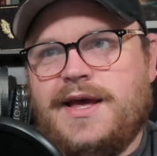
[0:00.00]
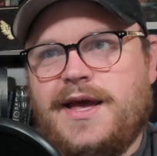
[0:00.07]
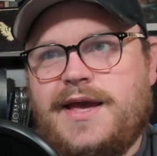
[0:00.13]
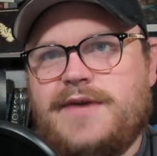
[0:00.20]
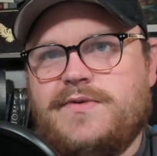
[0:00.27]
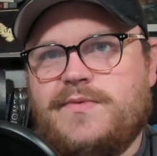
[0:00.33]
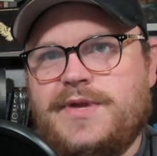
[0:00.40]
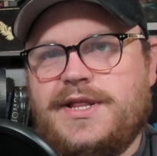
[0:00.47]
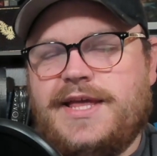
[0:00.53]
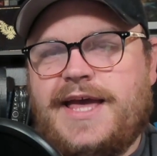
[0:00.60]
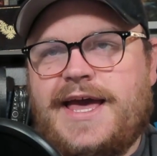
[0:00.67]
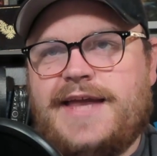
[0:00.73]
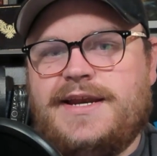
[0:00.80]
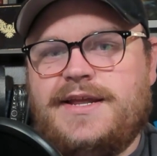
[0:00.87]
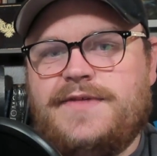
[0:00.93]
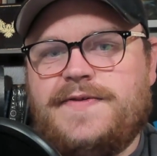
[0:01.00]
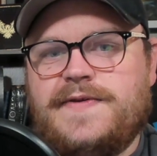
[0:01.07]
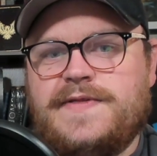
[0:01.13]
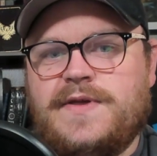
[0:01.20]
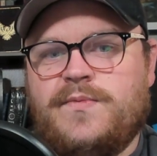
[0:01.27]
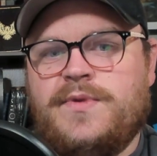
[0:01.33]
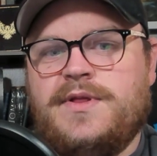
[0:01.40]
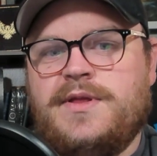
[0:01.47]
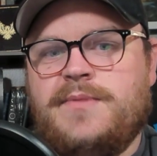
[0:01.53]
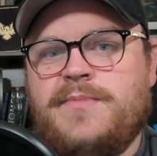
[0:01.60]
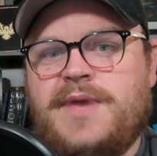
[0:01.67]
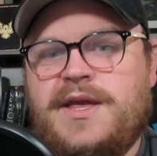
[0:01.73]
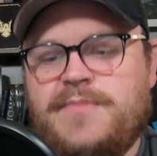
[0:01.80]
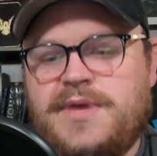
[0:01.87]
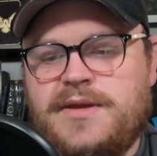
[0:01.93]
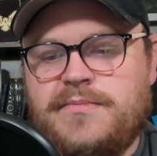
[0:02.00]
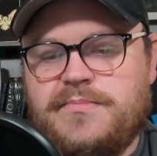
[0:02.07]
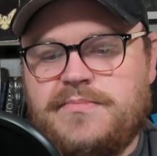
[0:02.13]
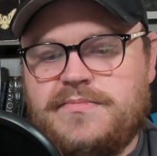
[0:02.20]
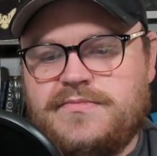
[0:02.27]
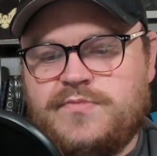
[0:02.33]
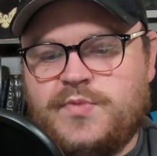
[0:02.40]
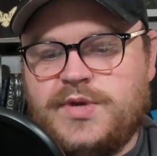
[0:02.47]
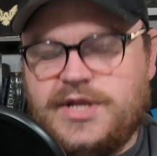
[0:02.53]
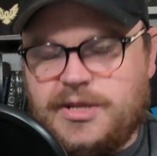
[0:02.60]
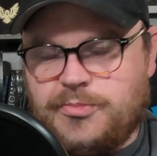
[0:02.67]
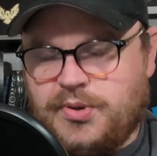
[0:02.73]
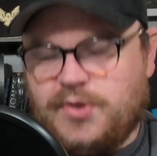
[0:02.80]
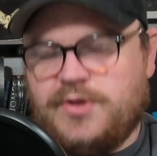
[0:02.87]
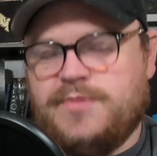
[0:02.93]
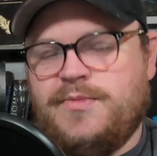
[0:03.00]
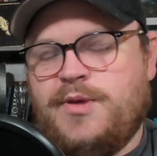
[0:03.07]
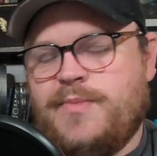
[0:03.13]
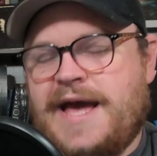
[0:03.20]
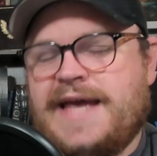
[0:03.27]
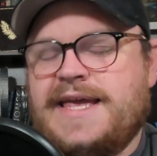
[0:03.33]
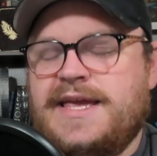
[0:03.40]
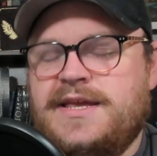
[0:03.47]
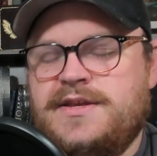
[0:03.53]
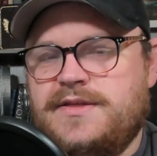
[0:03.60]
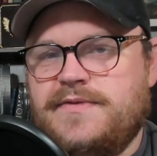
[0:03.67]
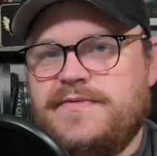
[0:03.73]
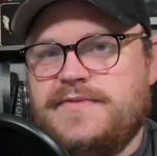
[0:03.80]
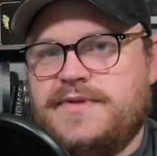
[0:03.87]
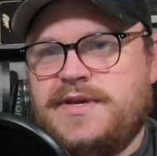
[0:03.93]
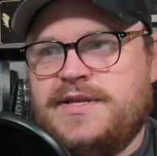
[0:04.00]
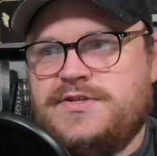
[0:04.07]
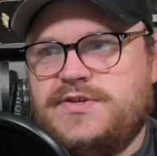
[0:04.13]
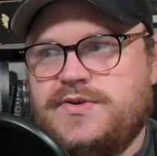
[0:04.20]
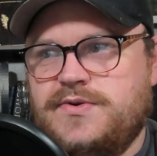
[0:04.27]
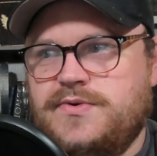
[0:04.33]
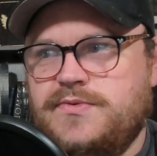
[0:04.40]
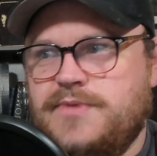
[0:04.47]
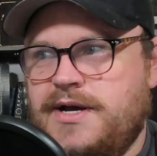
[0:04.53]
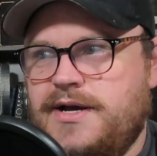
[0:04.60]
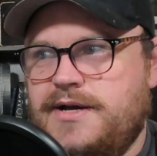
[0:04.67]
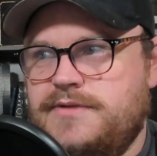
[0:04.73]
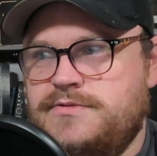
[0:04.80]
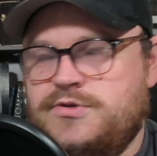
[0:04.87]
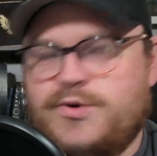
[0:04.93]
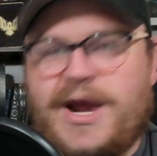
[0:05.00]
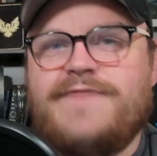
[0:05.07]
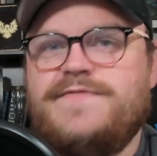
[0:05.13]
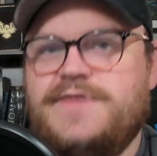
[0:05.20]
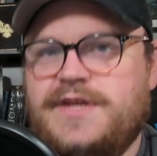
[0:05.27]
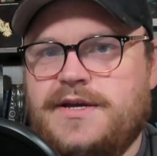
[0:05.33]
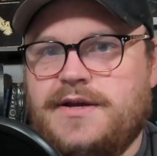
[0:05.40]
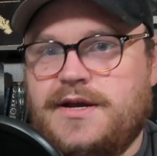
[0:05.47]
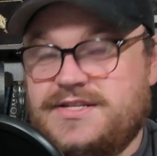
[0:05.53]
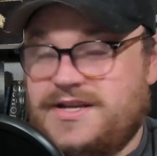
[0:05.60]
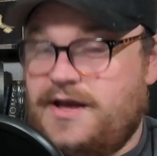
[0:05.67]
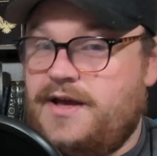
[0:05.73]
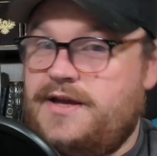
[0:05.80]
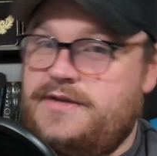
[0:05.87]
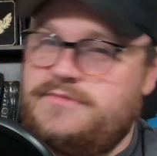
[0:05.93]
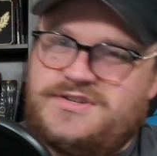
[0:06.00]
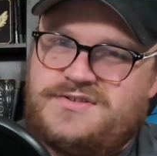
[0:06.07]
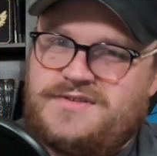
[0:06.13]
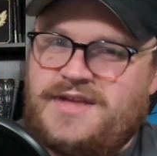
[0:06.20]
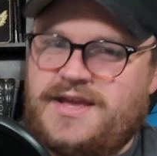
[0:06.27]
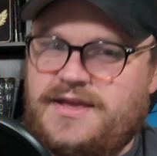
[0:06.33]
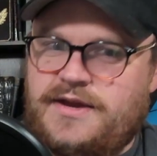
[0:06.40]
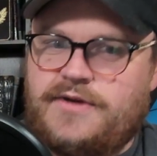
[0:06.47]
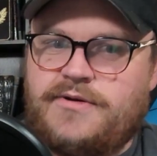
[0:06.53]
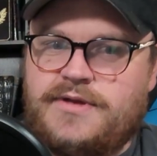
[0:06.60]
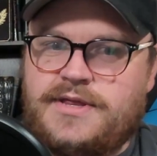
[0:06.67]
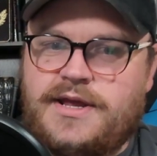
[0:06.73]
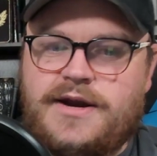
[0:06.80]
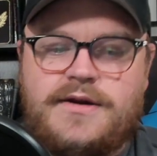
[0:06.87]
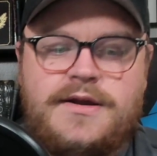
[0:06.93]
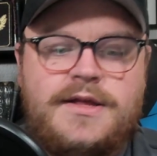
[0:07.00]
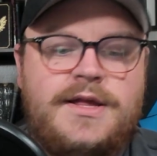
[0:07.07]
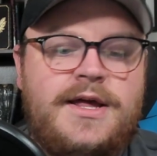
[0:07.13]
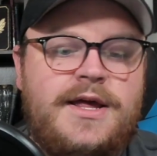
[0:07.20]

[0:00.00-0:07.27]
I hadn't really had anything that really made me really pulled me back into the into uh, drafting a ton, just like here and there.